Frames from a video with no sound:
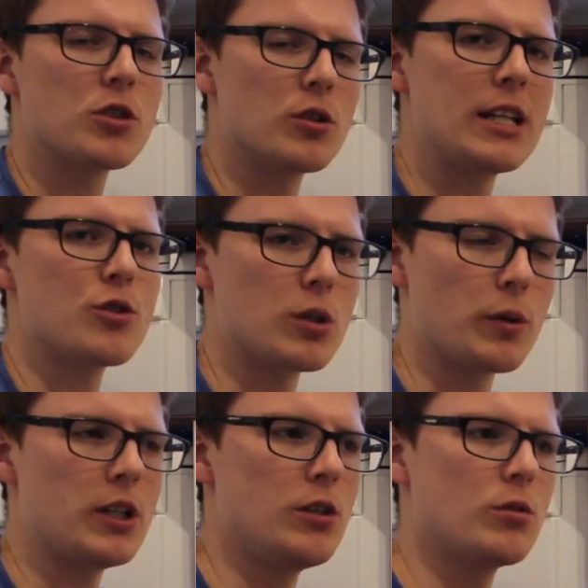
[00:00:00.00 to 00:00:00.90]
So literally,
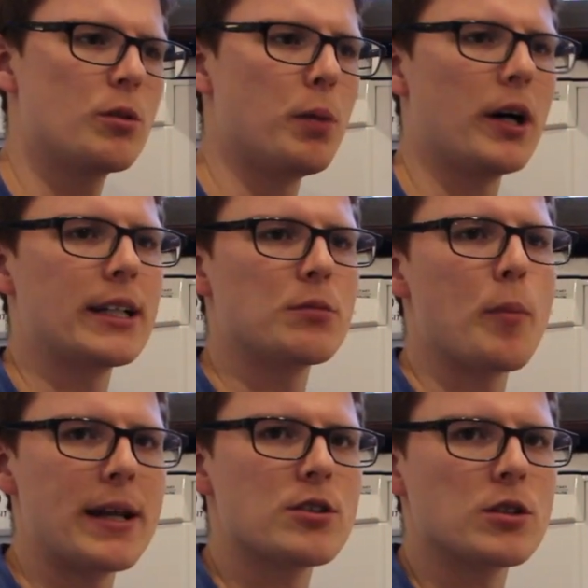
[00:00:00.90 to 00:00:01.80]
when you combine
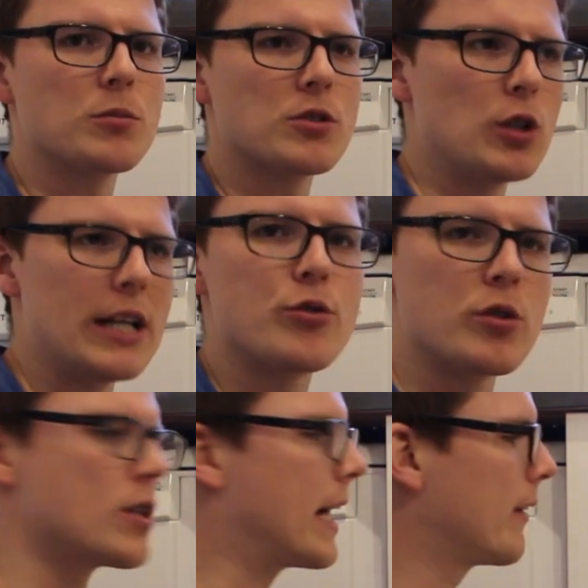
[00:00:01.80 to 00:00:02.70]
momentum, you
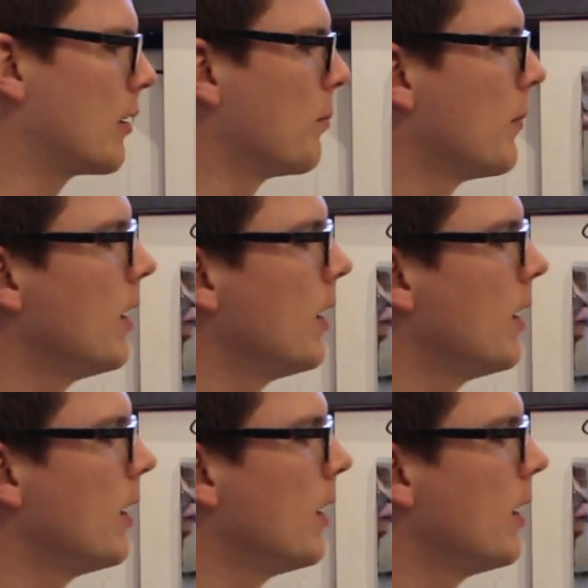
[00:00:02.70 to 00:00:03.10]
literally just add them.